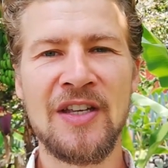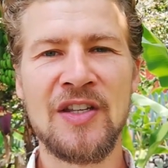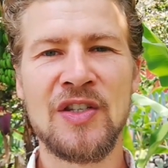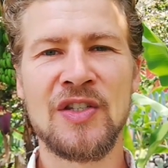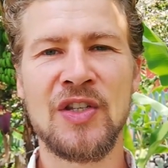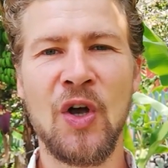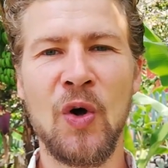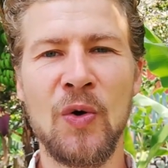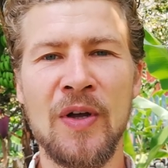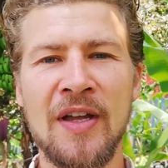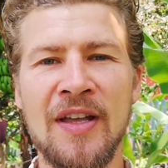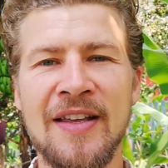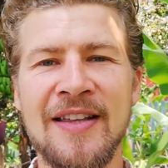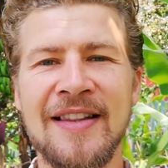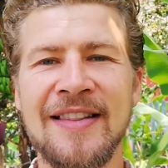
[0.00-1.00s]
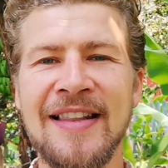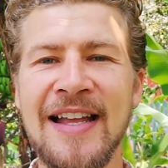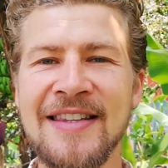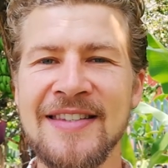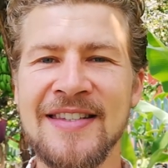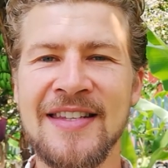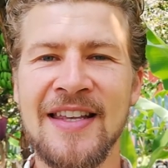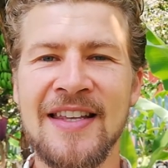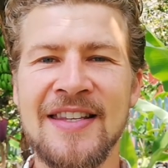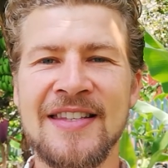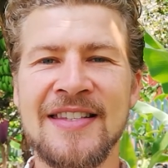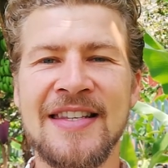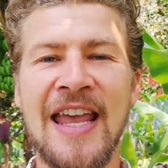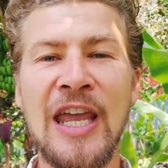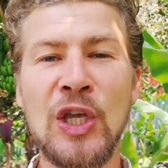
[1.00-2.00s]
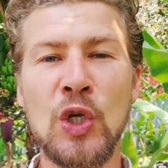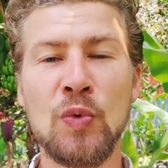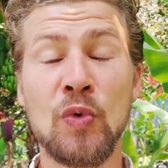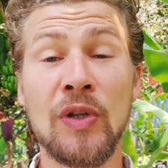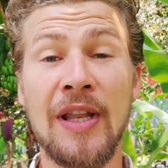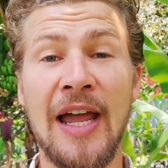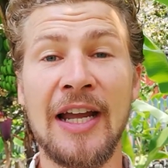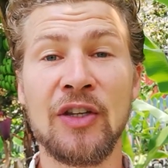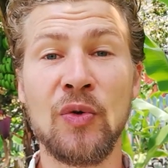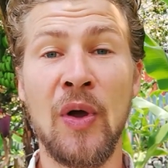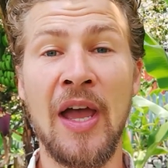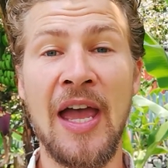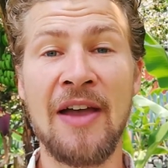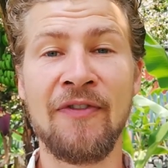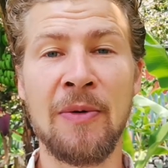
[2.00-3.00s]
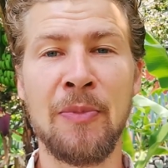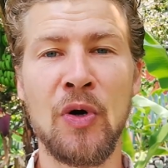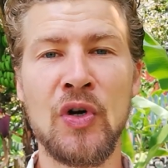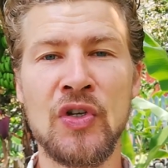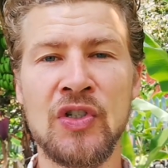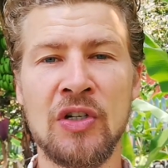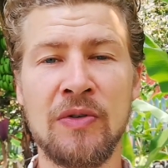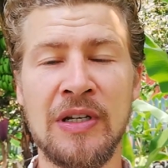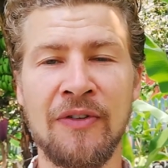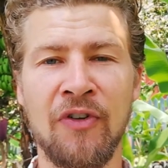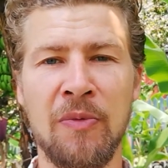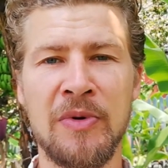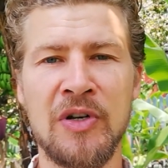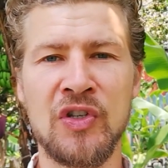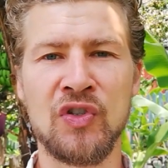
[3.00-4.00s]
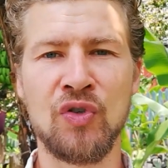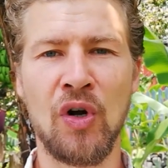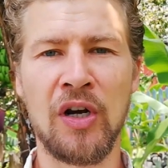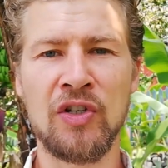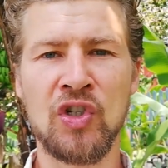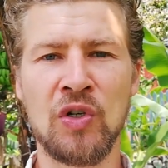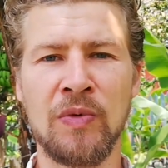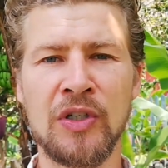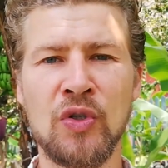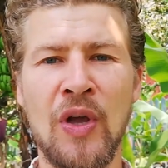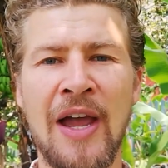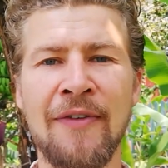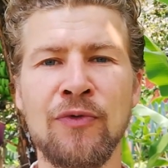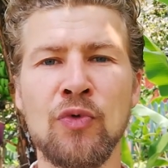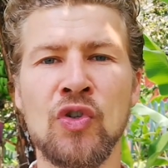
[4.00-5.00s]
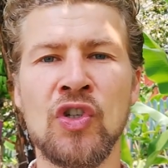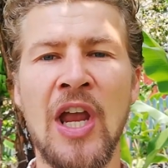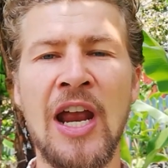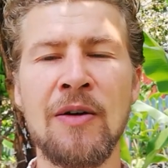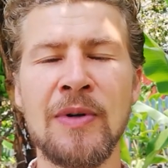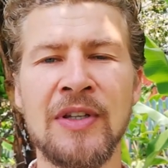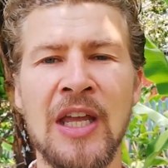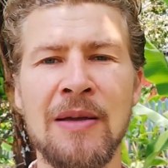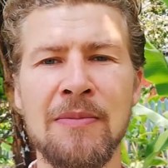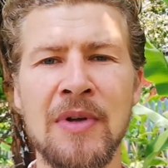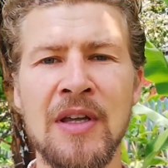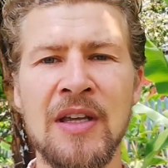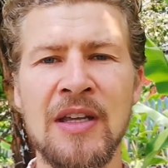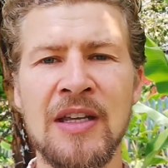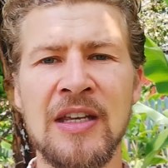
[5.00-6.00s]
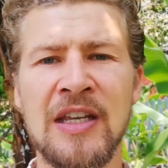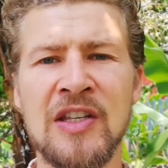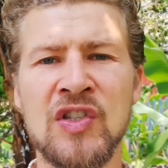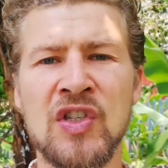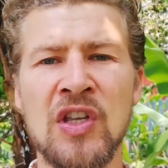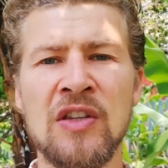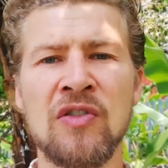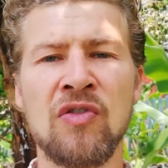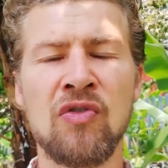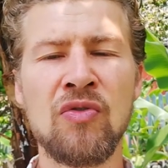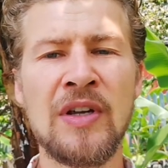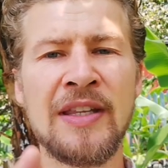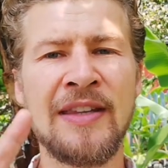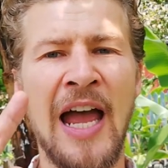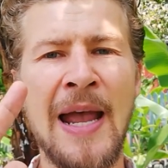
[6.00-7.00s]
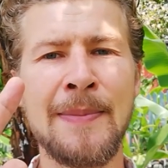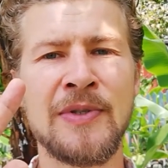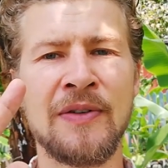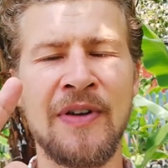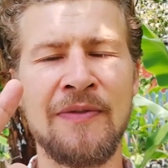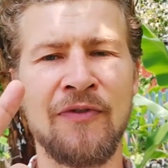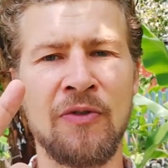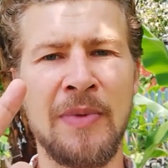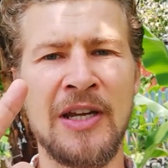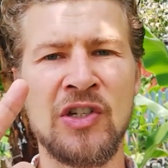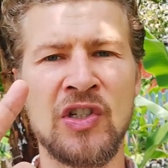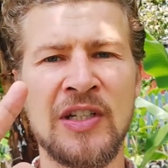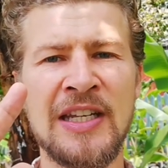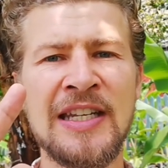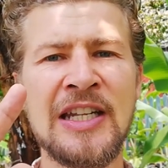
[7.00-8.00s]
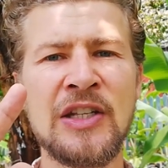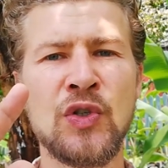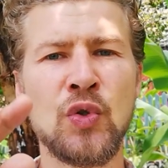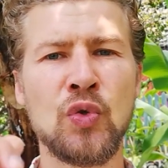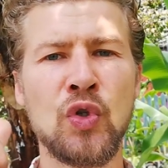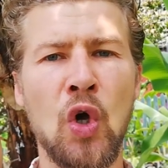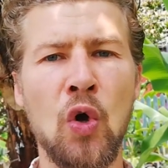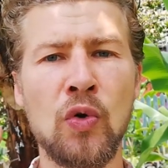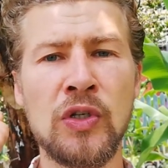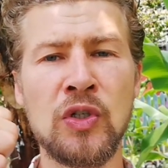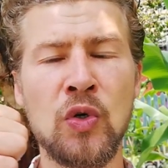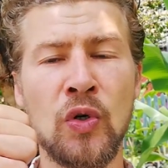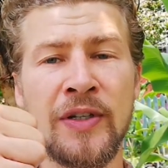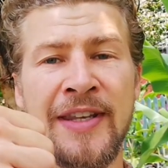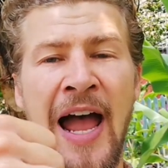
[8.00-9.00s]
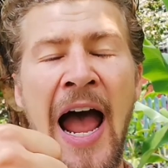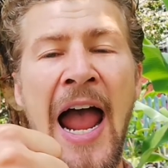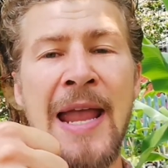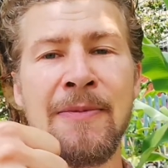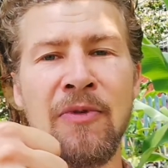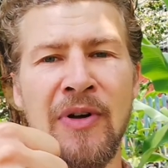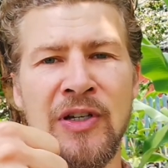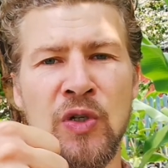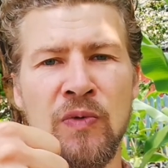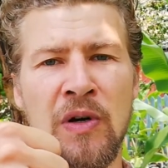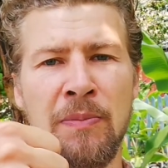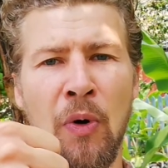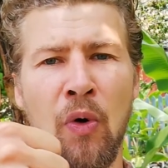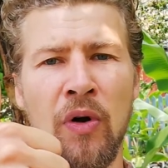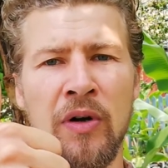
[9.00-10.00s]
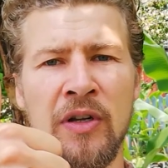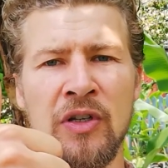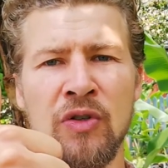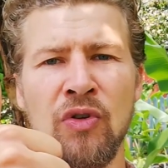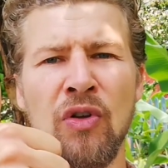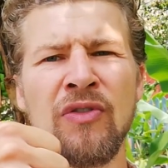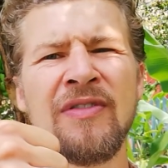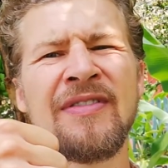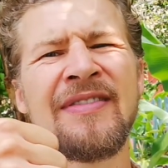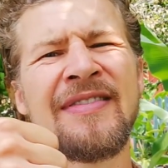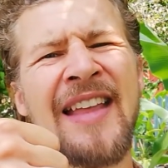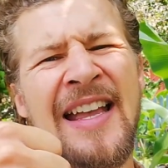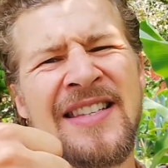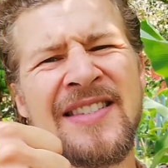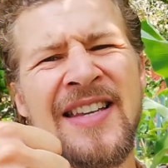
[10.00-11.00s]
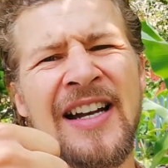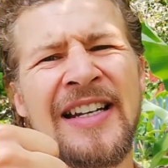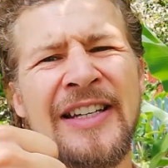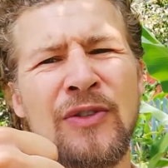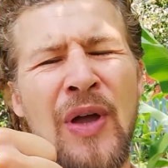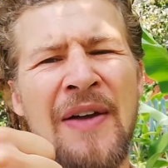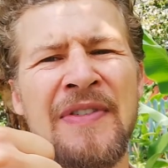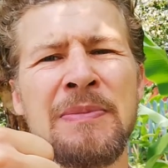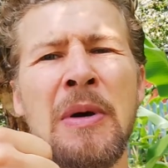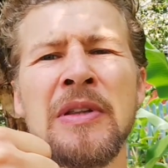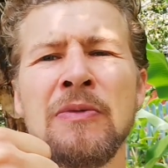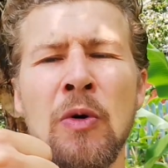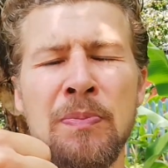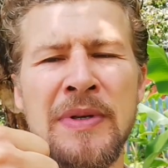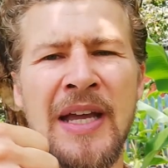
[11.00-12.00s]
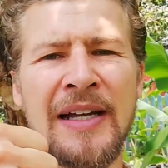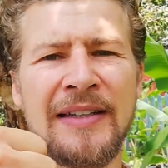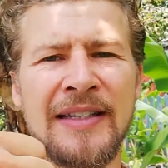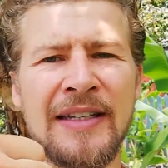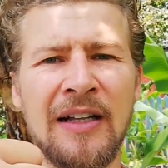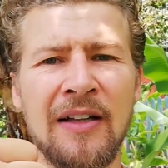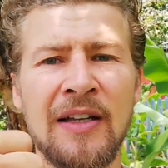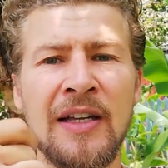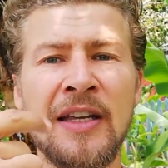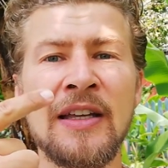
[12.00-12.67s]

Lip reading: So let's say you would like to have a birth chart reading from an astrologer. What you have to share with him is 3 types of information. He needs to know your time when you were born. You don't necessarily need to have it, but it would be ideal.